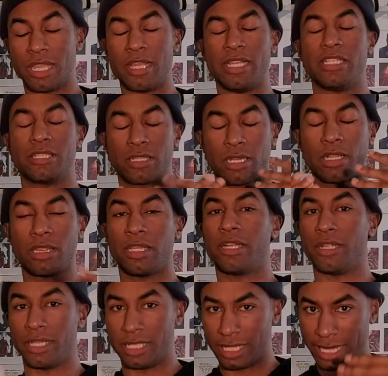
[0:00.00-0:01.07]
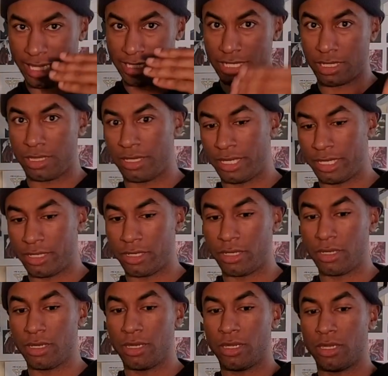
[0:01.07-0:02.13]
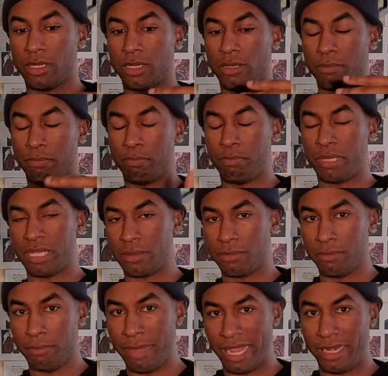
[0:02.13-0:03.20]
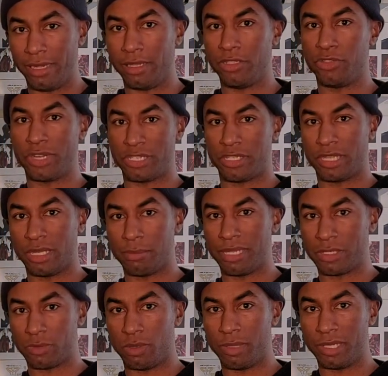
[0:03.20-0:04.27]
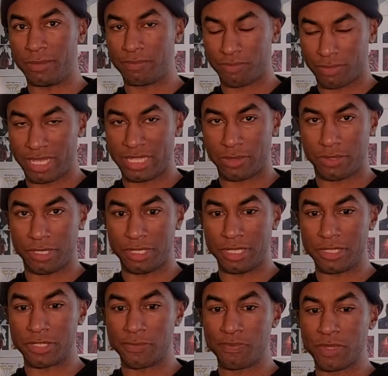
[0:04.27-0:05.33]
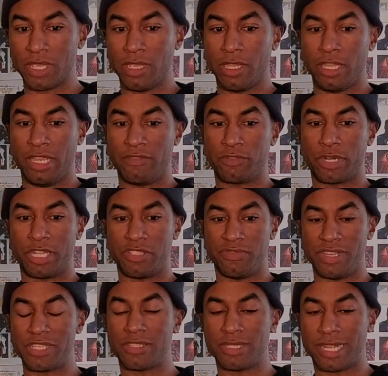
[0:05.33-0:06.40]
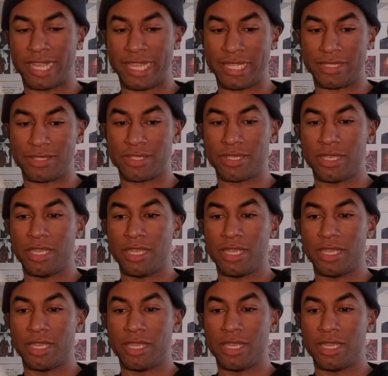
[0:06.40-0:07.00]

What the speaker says: It's clearly, like, it's clear men dressing up as women. That's what it is. You have transvestites.